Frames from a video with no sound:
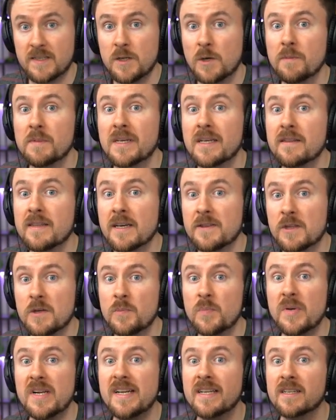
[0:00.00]
not mean that the
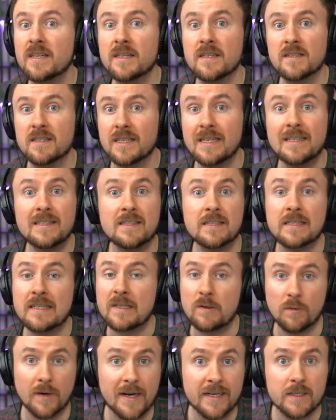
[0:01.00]
building is instantly
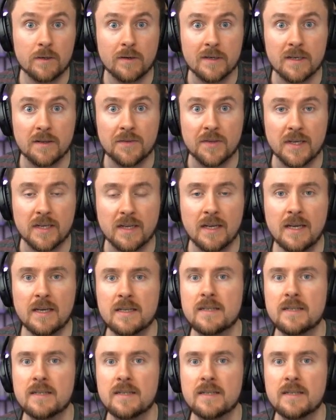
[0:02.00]
ready or anything.